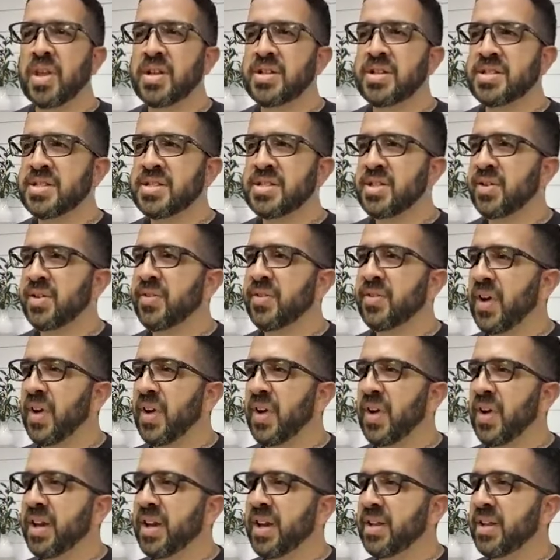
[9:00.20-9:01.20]
Still
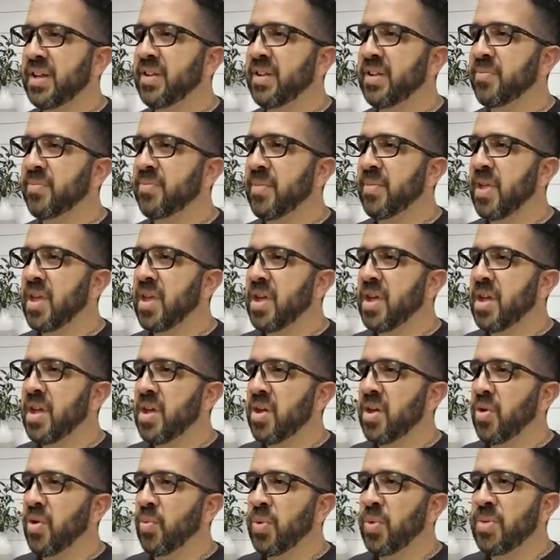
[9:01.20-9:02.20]
inviting them.
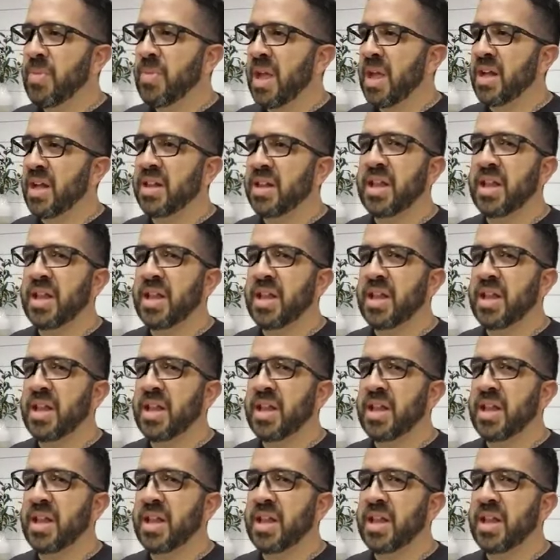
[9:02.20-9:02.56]
We make a